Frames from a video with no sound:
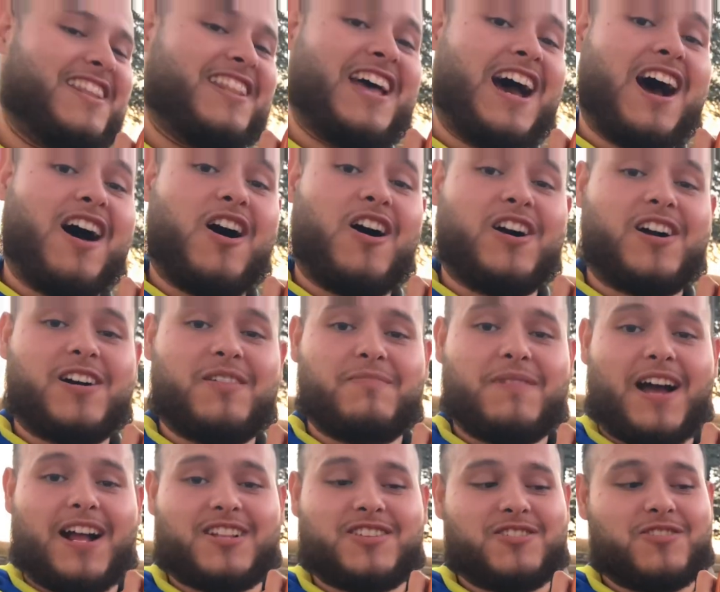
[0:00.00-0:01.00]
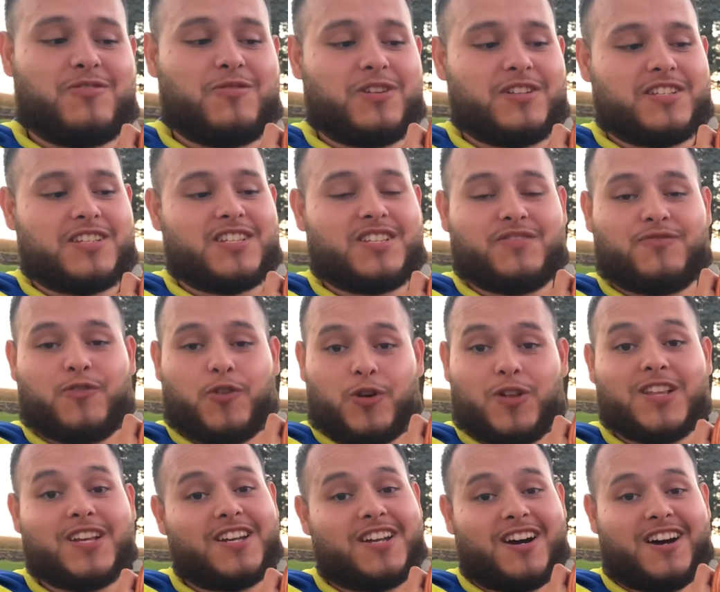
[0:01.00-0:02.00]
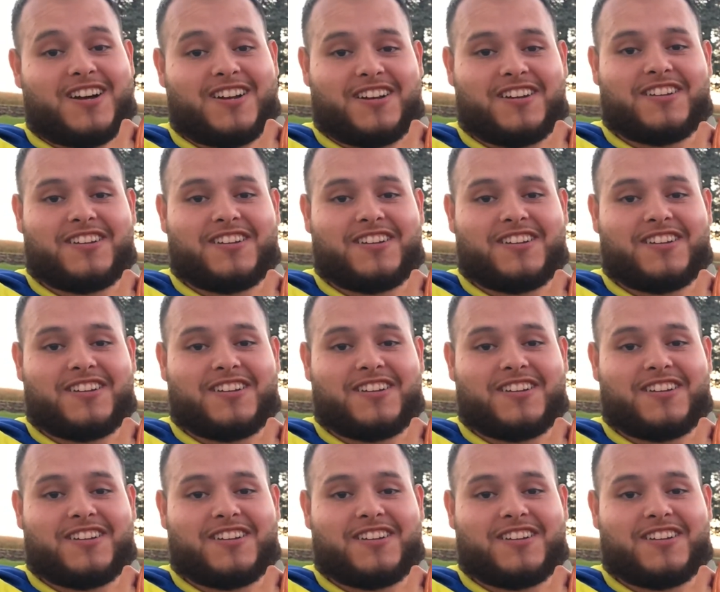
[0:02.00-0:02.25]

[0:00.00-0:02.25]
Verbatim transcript: Now I'll come back to you once it's fully done.